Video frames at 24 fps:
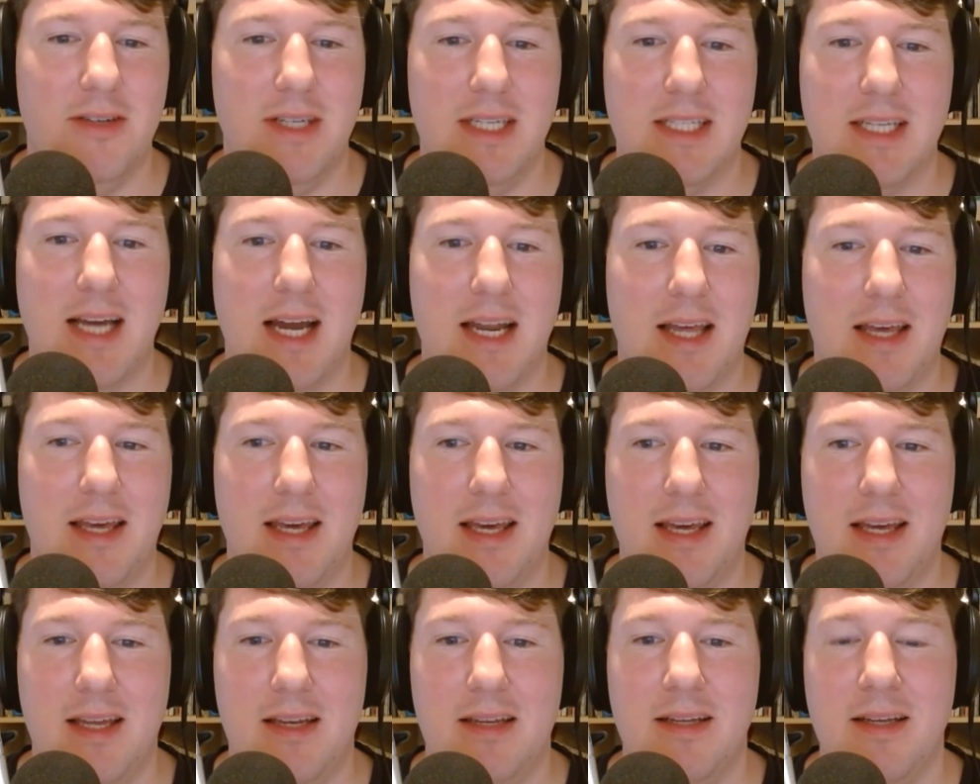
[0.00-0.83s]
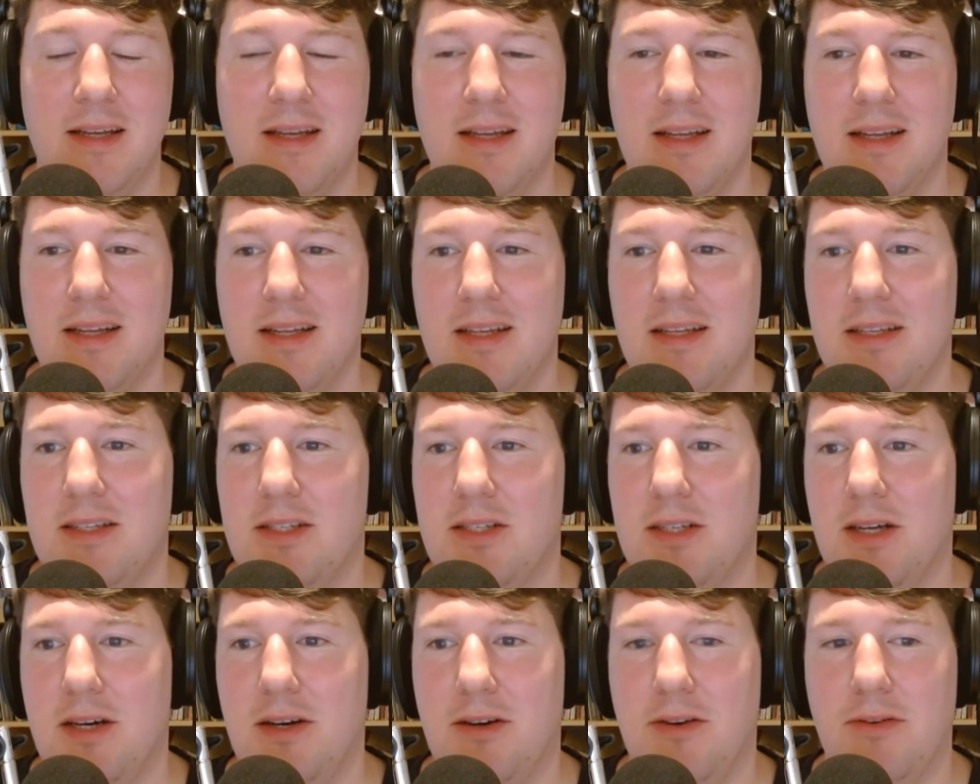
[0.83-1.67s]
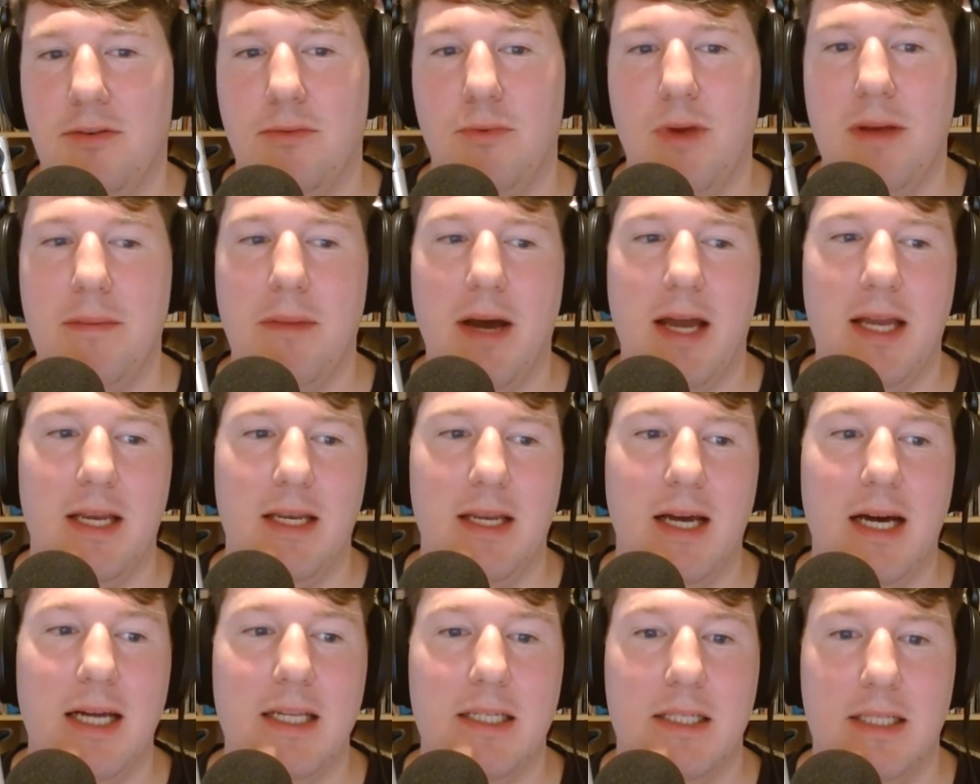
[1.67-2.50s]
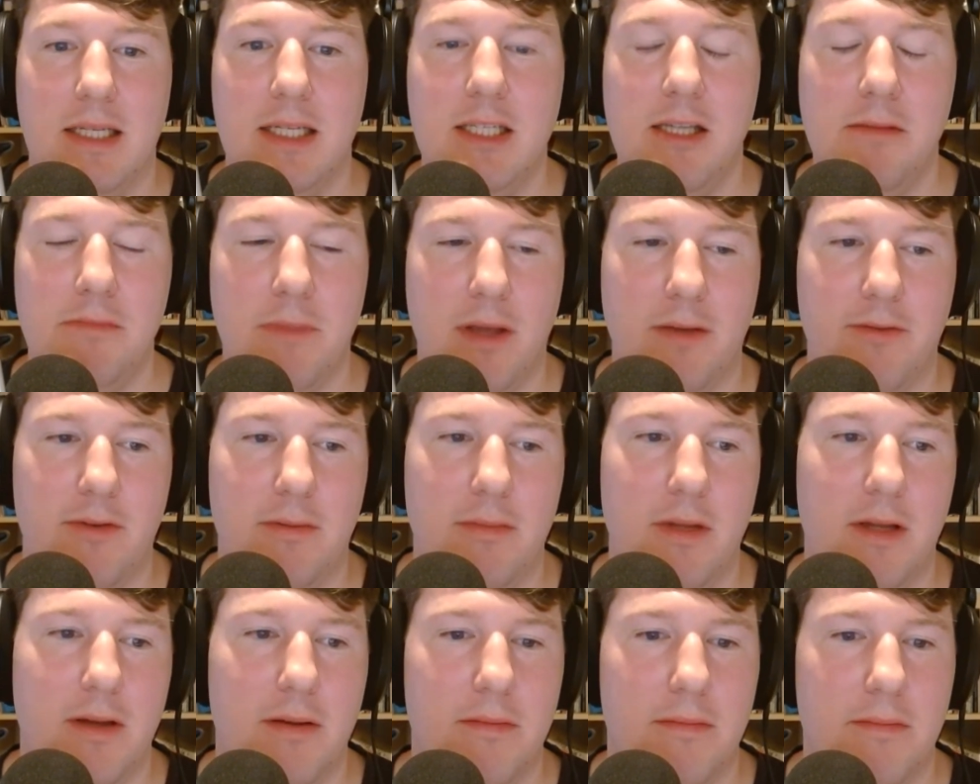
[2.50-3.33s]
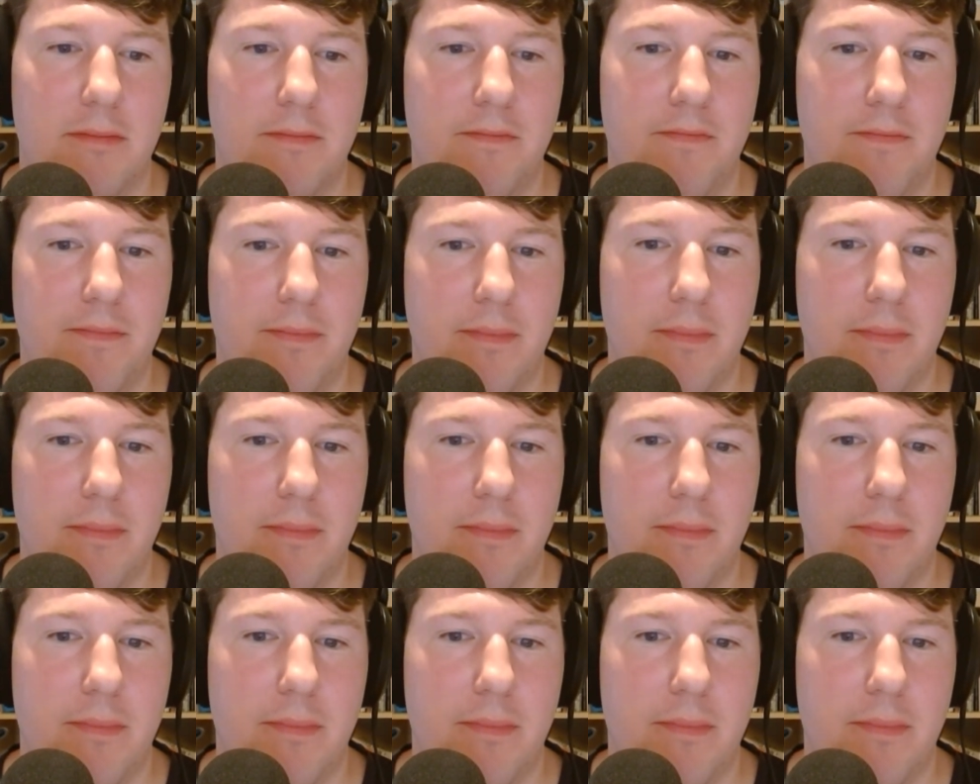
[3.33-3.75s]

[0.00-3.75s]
He's got a kid, so we might not see something from him